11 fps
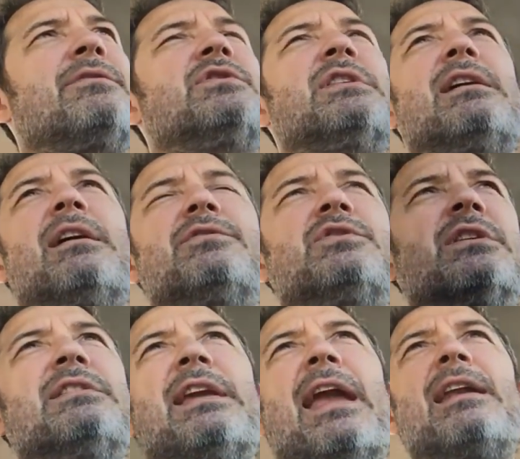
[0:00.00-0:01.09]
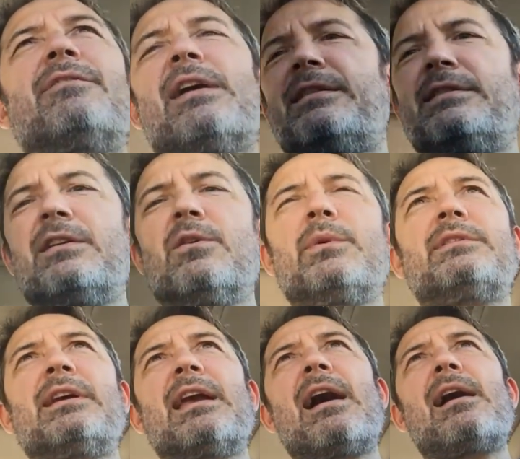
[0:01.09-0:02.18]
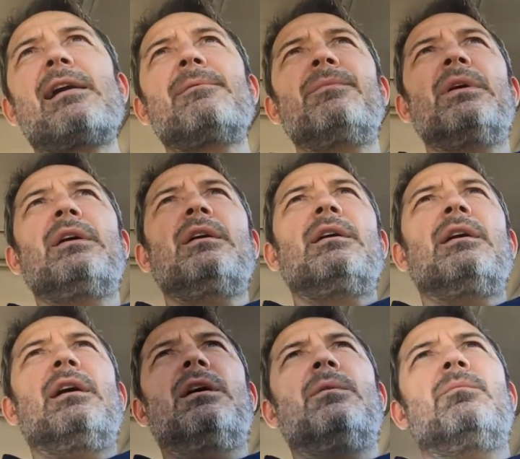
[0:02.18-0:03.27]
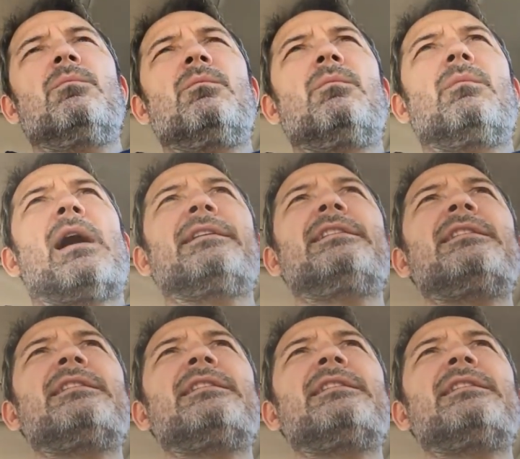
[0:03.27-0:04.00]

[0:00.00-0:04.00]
I've, sh I've shook his hand. I've had dinner with the guy. Um, I